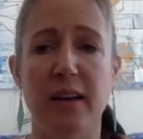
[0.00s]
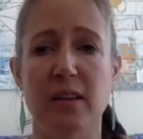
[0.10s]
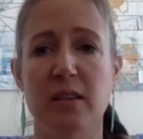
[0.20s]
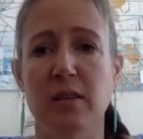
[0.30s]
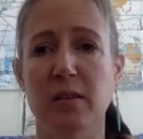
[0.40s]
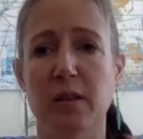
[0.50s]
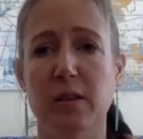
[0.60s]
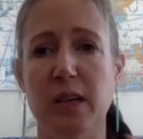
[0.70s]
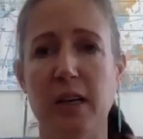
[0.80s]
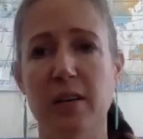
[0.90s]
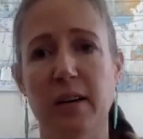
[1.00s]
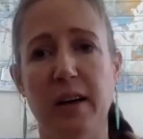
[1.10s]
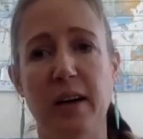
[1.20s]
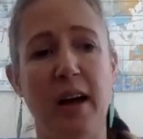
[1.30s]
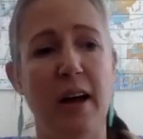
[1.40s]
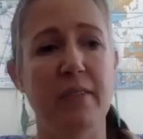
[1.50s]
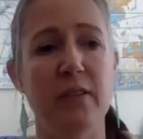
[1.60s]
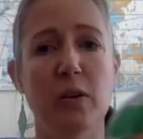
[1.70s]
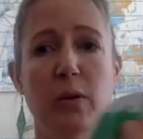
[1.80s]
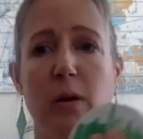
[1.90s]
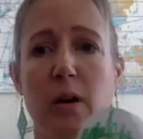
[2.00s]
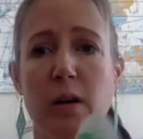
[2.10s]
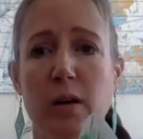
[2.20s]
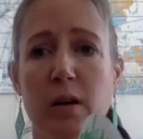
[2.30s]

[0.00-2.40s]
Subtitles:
So you're either gonna have your